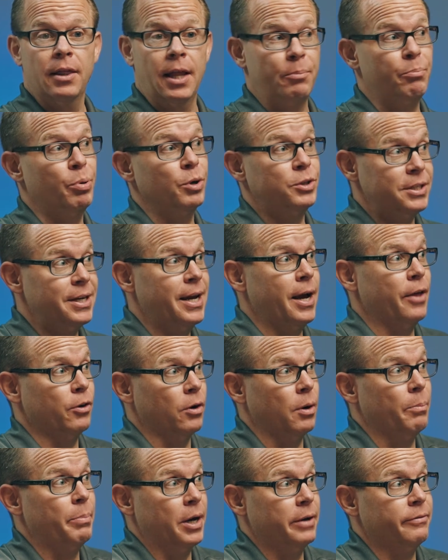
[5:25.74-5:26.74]
Like put
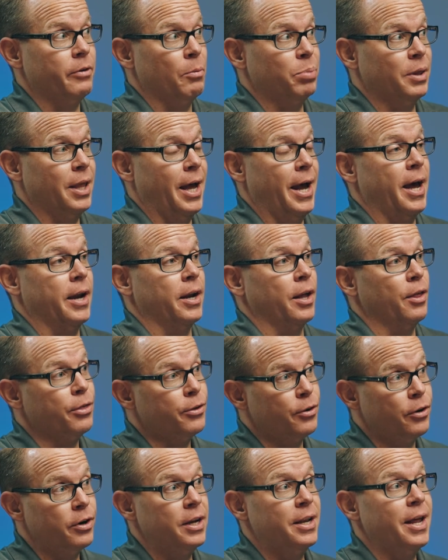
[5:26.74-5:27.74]
together a bit of a plan, a
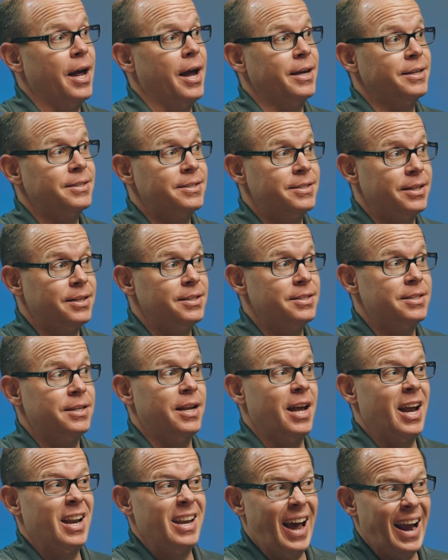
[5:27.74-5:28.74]
30-day,
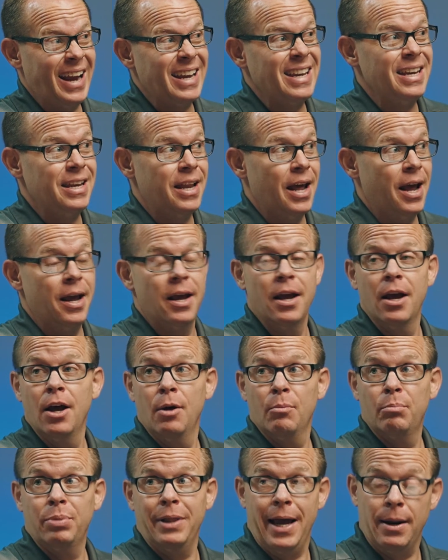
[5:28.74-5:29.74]
60-day, 90-day
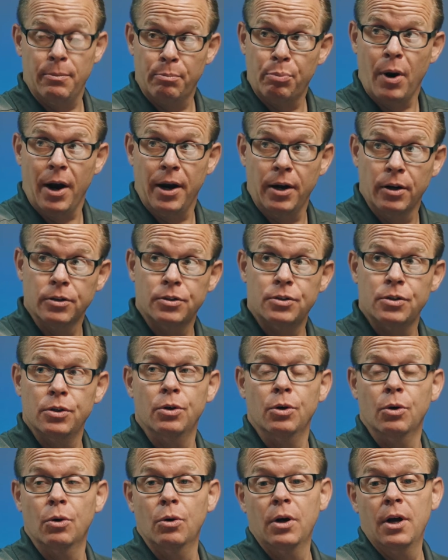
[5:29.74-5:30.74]
plan prior
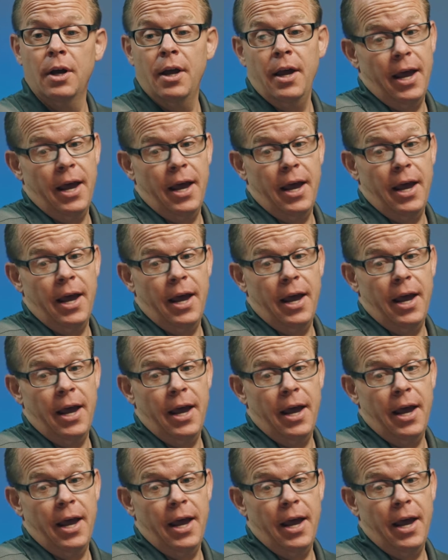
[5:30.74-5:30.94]
to,